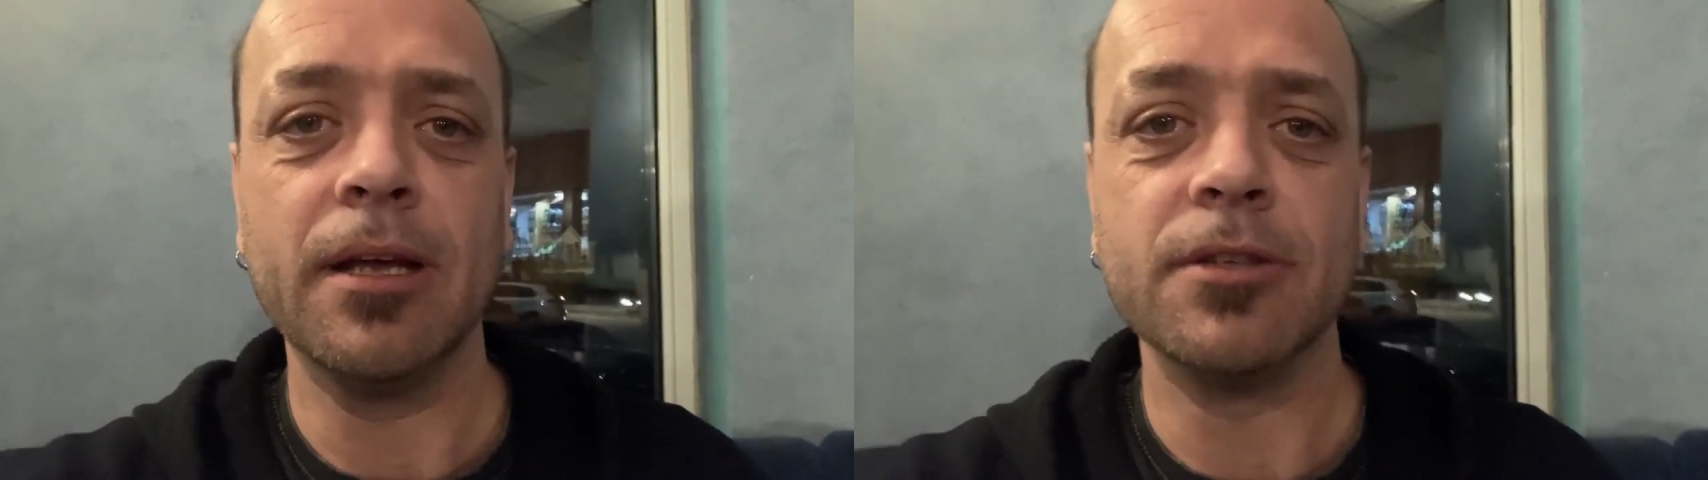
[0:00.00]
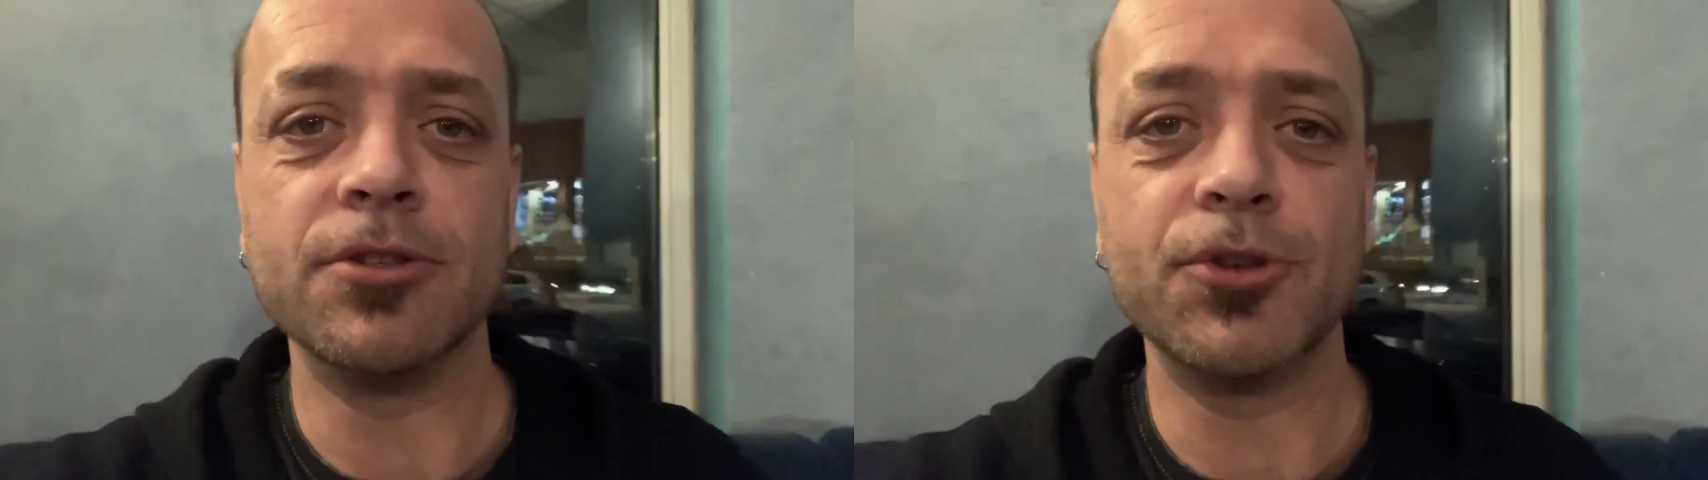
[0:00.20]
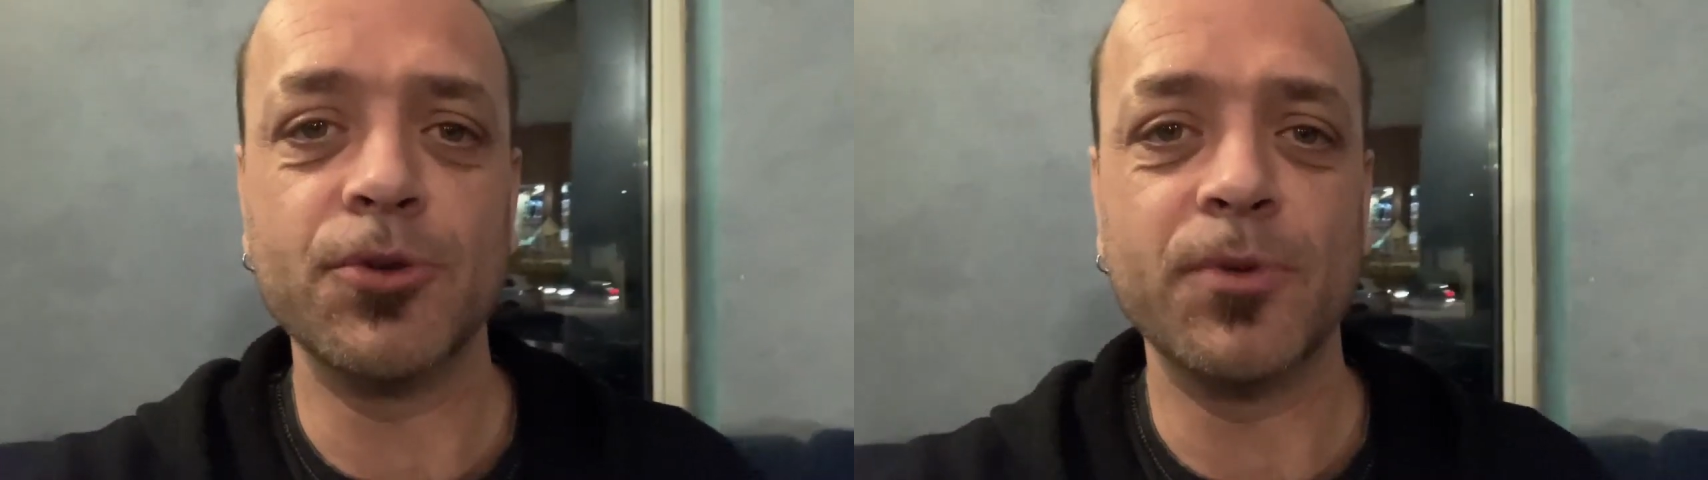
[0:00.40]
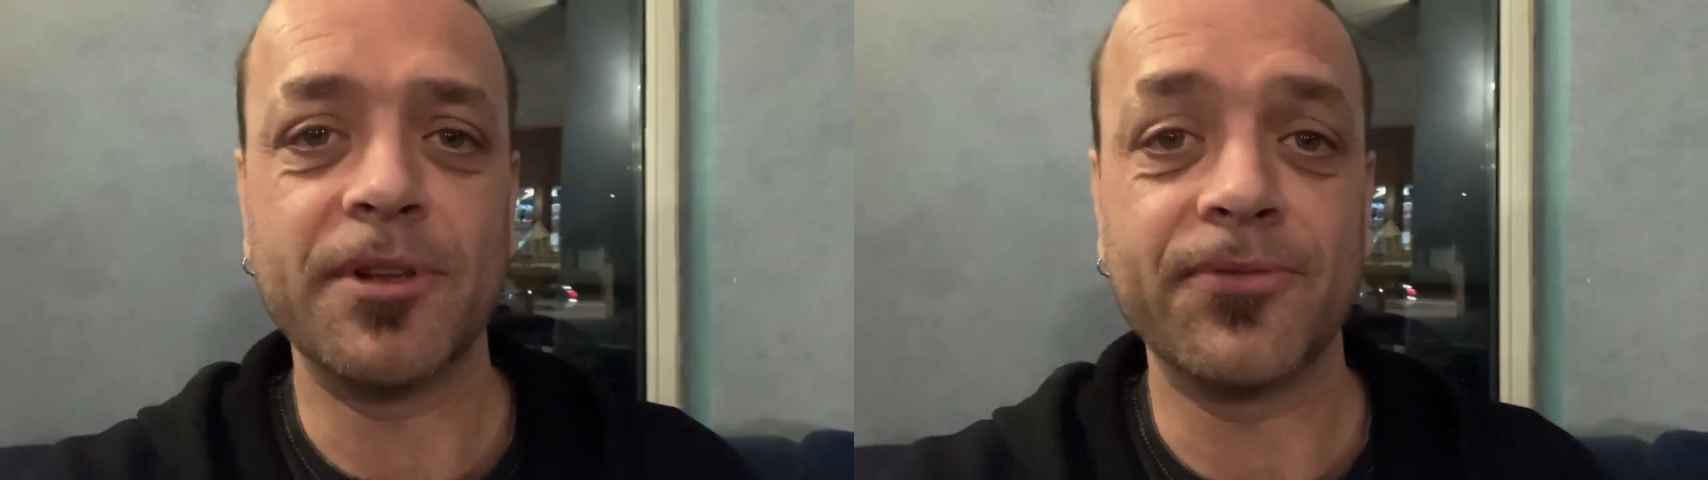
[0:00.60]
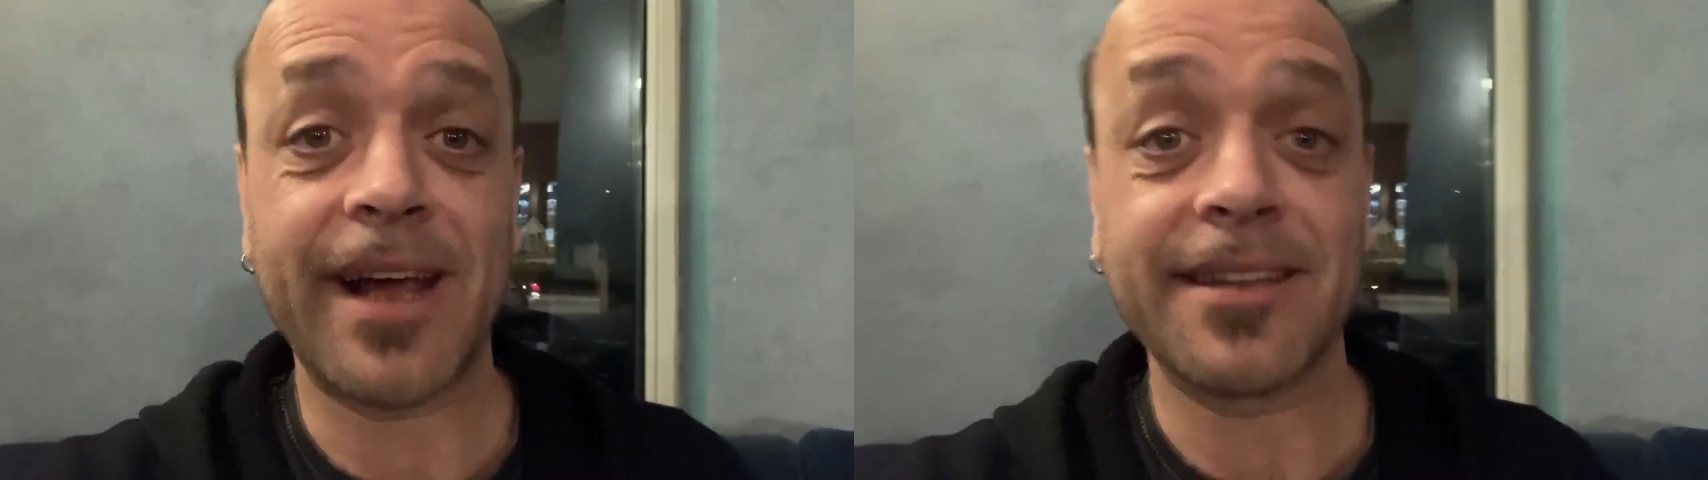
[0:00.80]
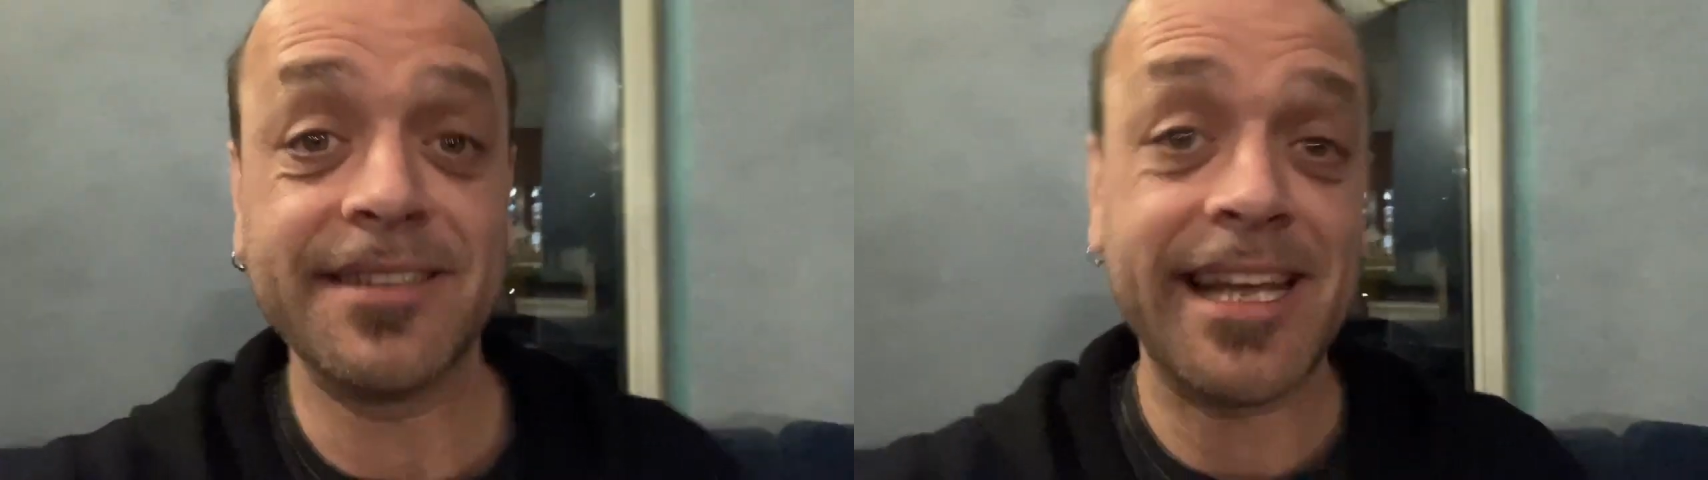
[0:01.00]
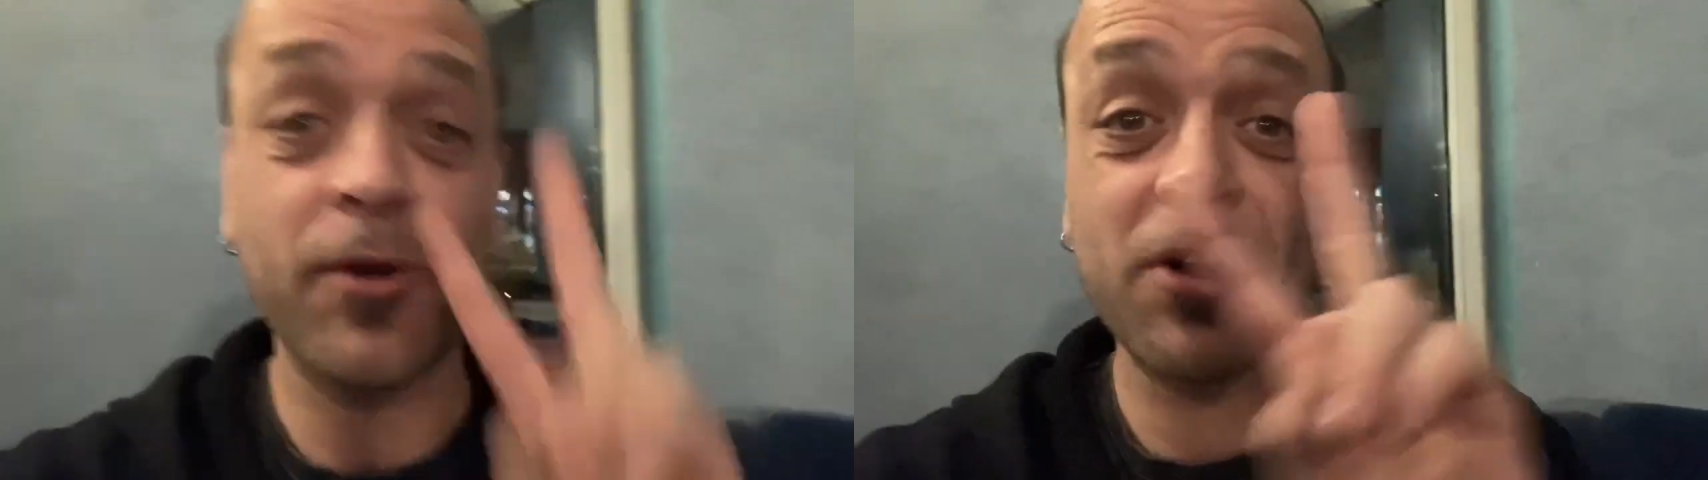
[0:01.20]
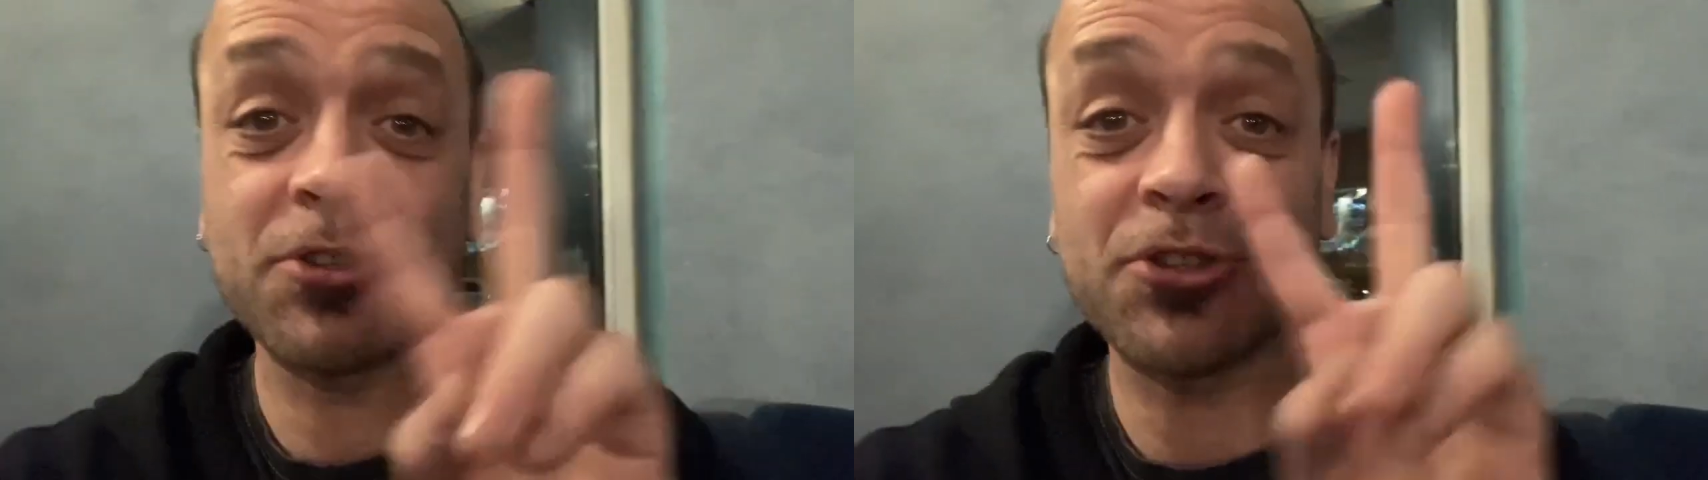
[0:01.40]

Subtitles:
to do with the fact that there are